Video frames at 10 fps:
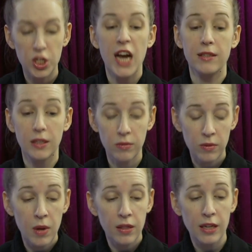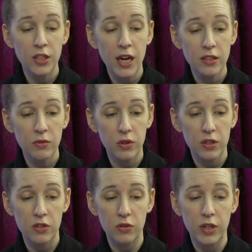Jackson wrote
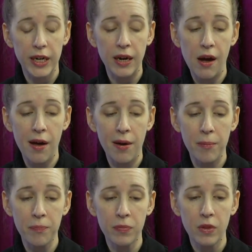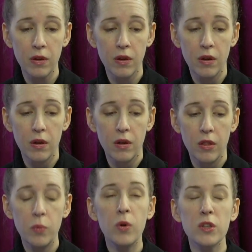this story.
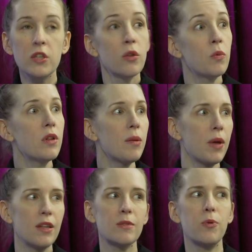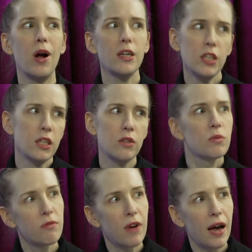This project to
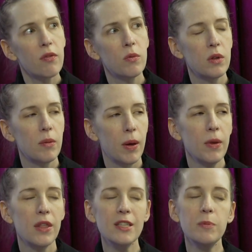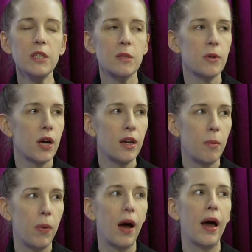revive the woolly mammoth, that's being
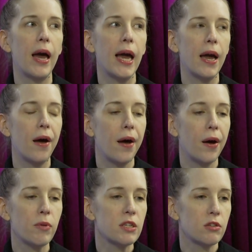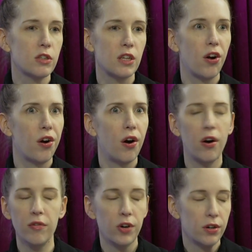spearheaded by researchers at
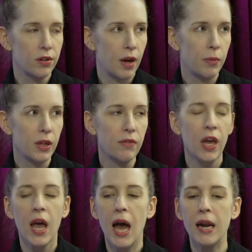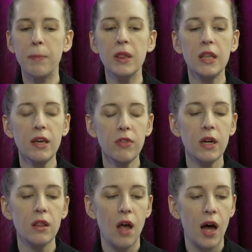Harvard, I believe. And I believe that
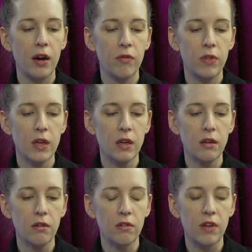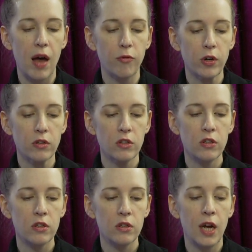a lot of these
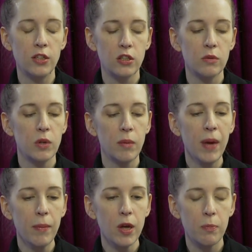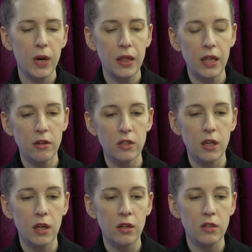efforts, not just the woolly mammoth, but I think there's
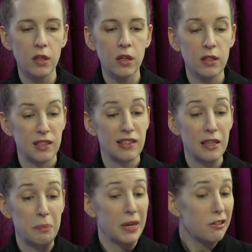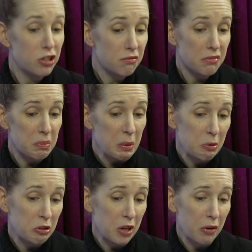an extinct pigeon that
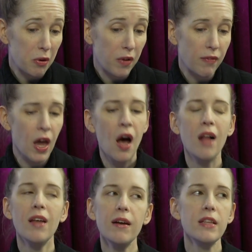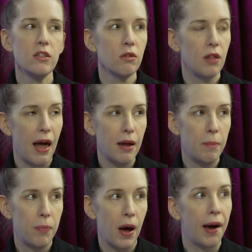people are trying to revive. A lot of these are
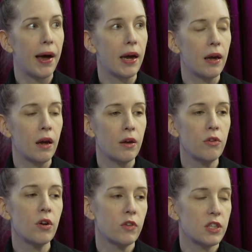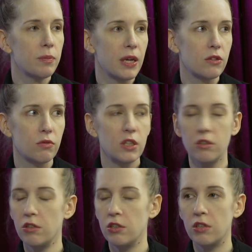led by university-based
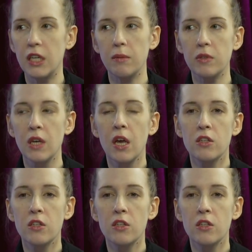research teams.